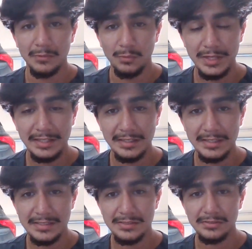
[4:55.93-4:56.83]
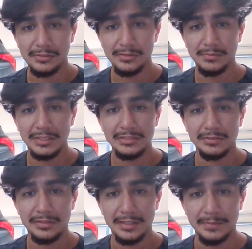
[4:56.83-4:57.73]
weakness or
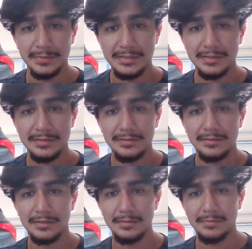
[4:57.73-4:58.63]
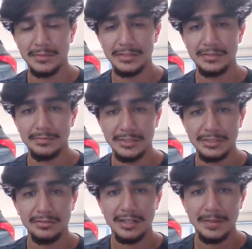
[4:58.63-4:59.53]
muscle cramps,
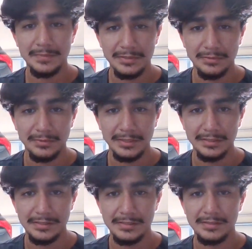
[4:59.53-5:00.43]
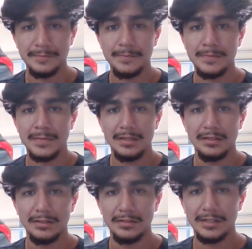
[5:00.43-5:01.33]
muscle cramps or weakness.
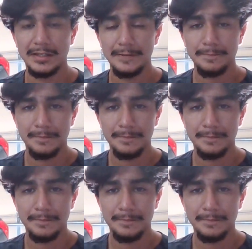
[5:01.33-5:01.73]
Okay,